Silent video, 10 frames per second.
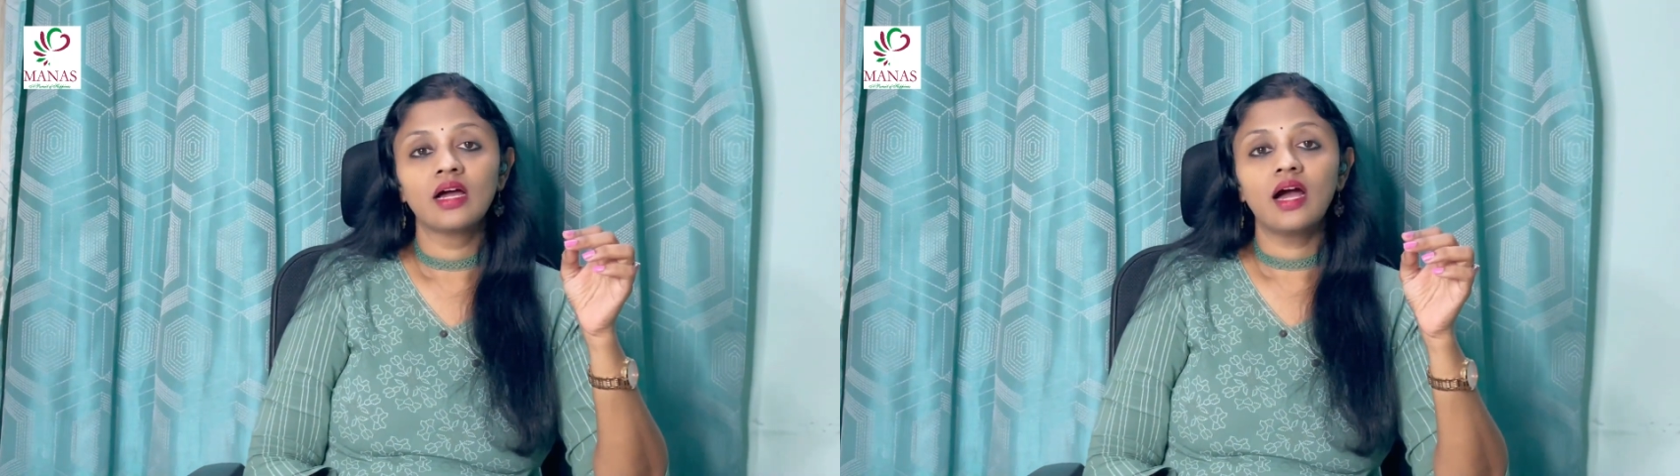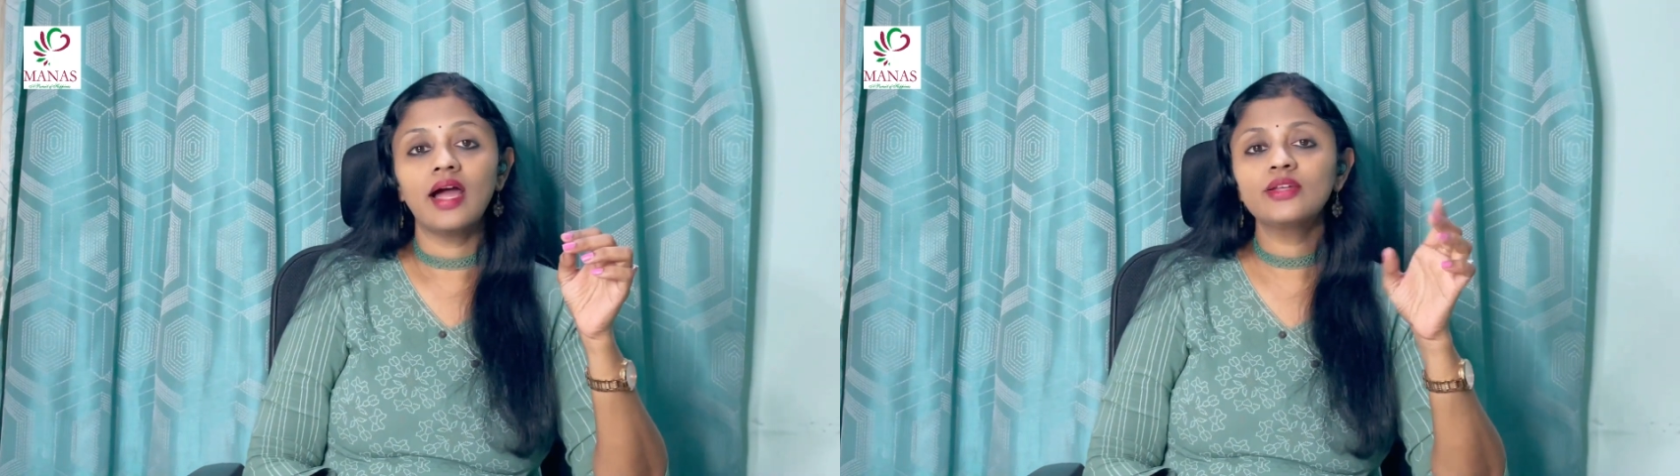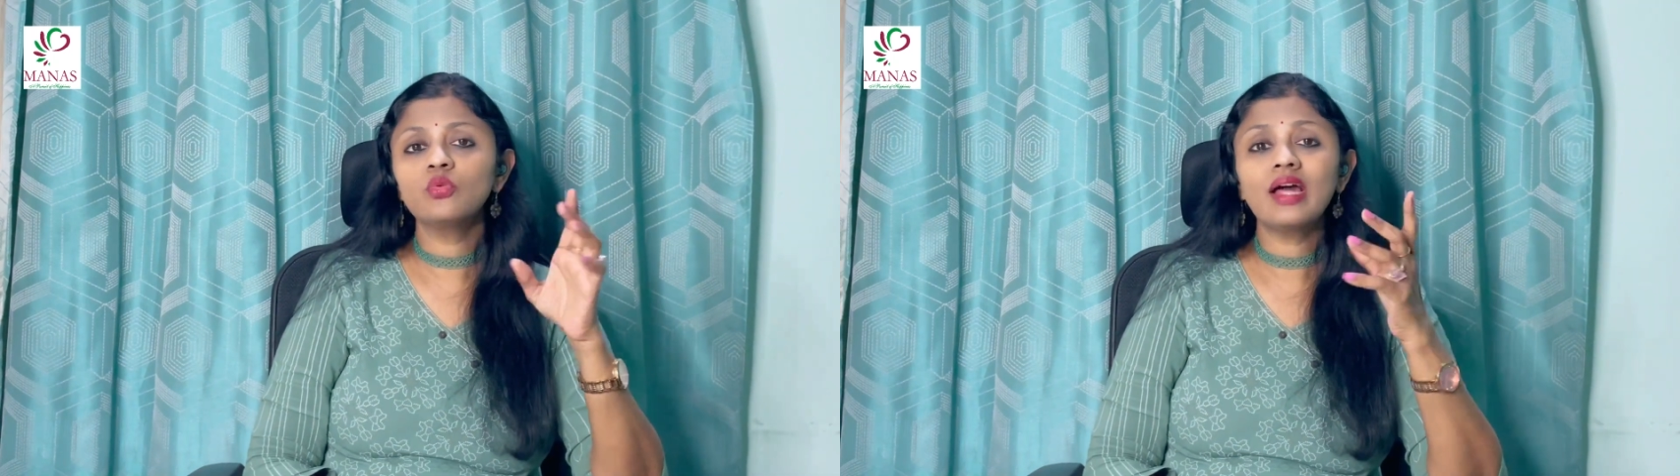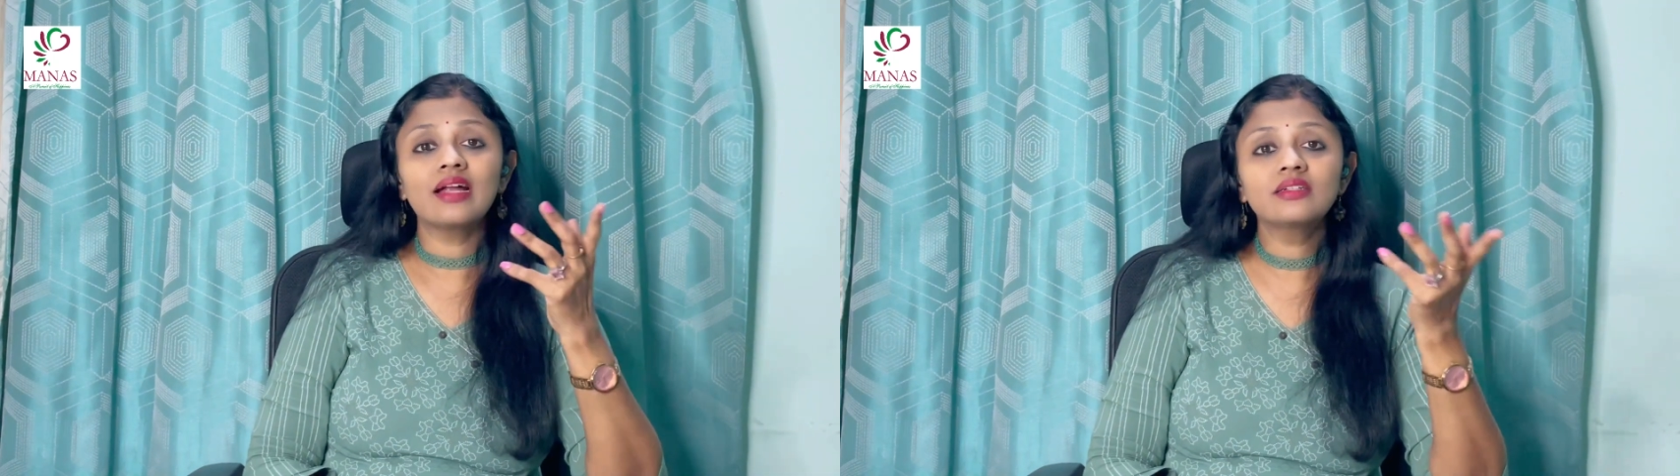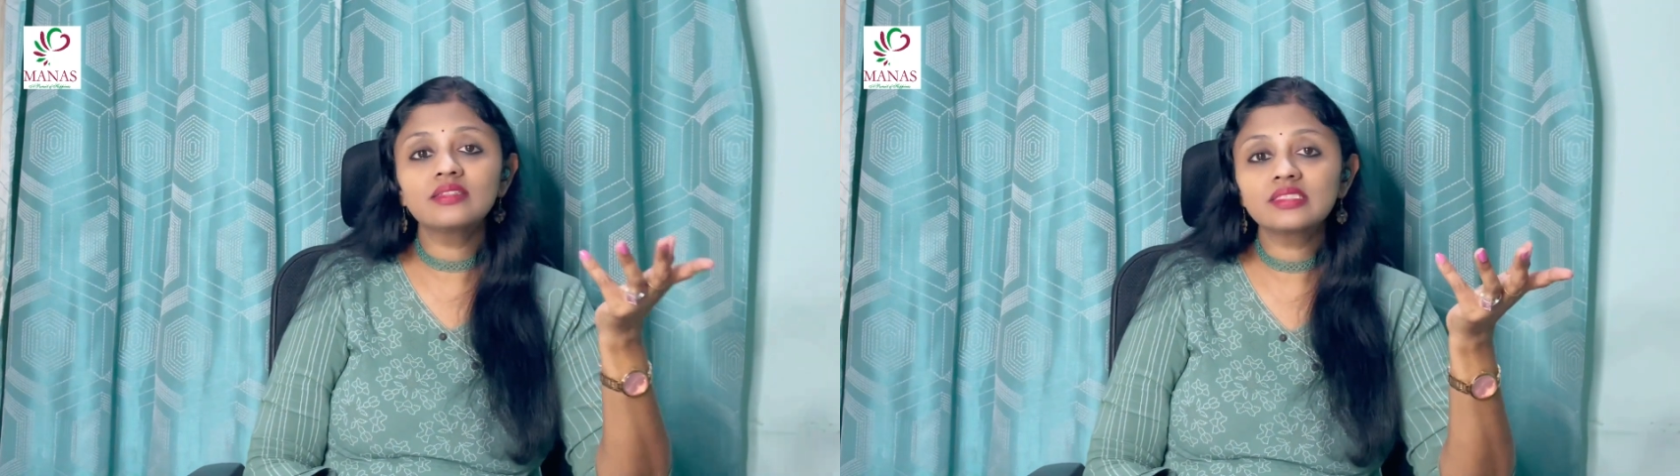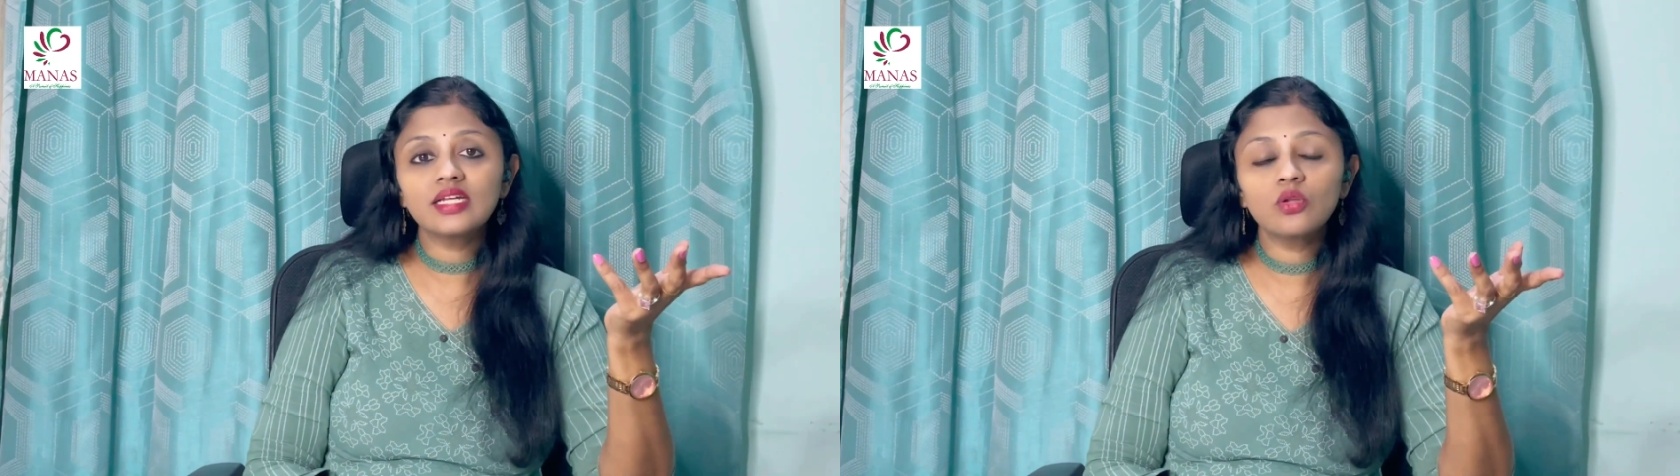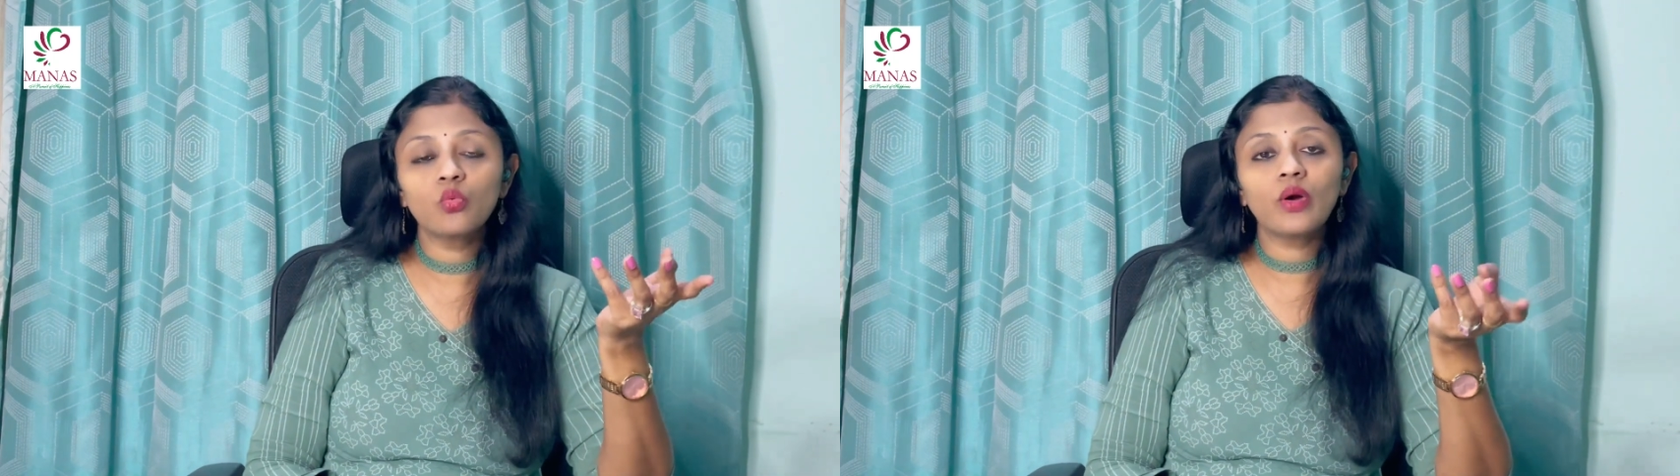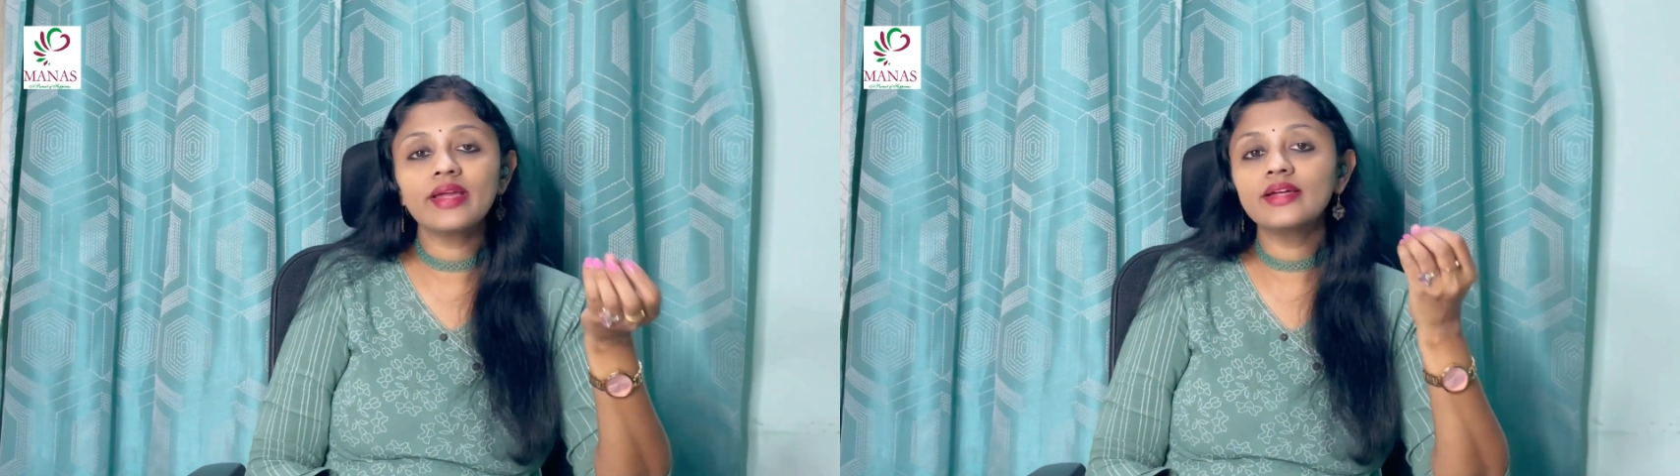I don't
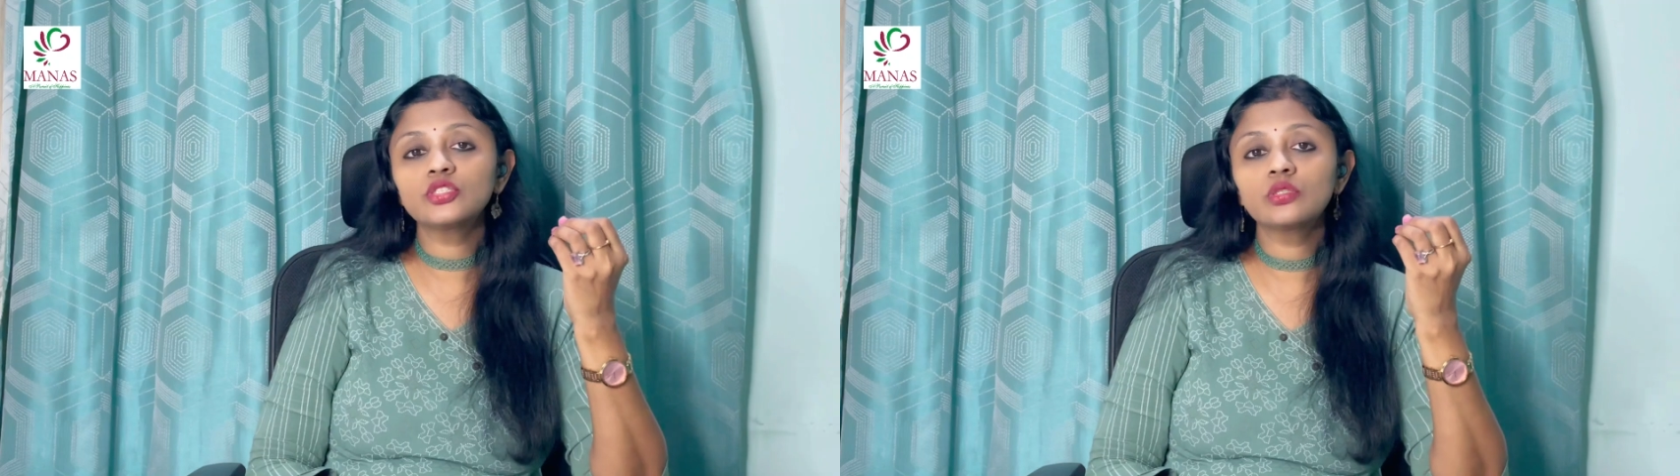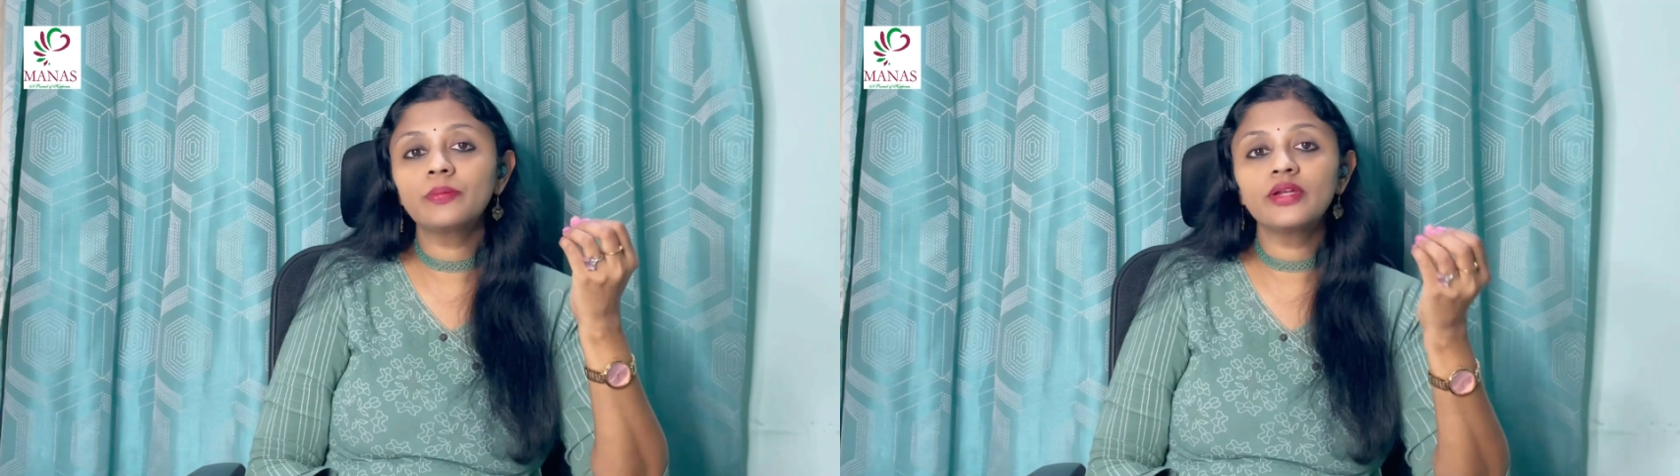understand why I should be